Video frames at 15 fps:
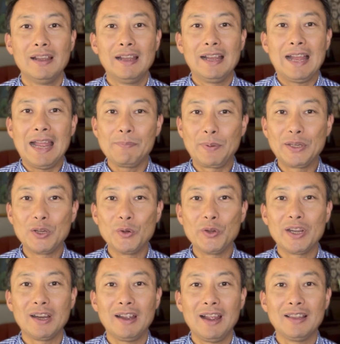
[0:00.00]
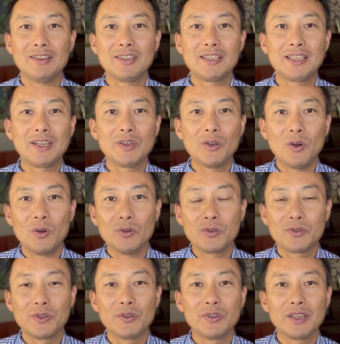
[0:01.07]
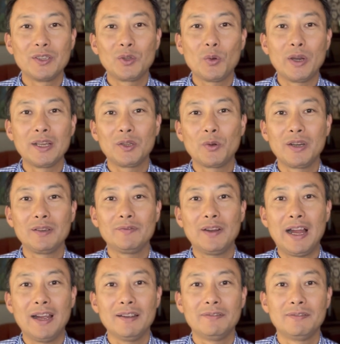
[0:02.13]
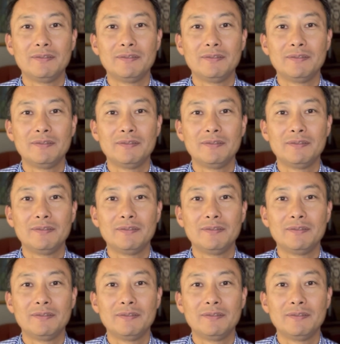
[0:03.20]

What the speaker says: Happy New Year, and see you all soon in 2025.